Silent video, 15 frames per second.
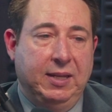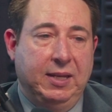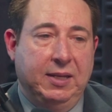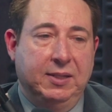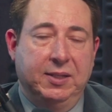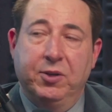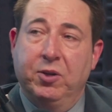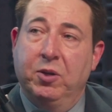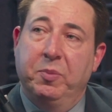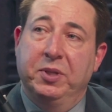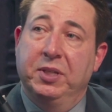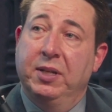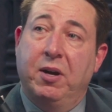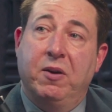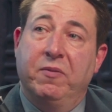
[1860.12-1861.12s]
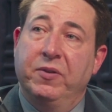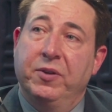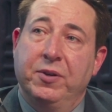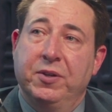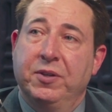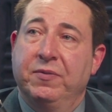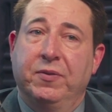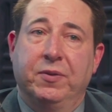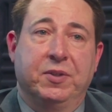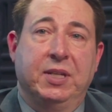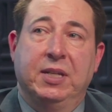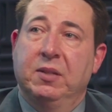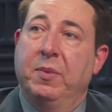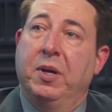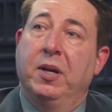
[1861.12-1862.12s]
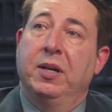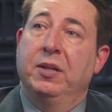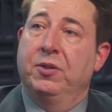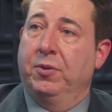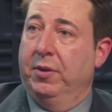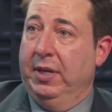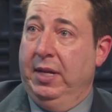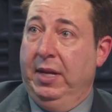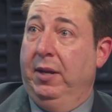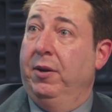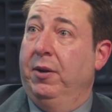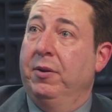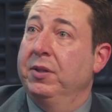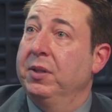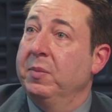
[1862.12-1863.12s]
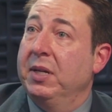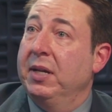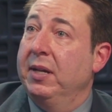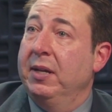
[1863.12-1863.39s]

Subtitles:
these 0% offers for 6 months or a year sometimes.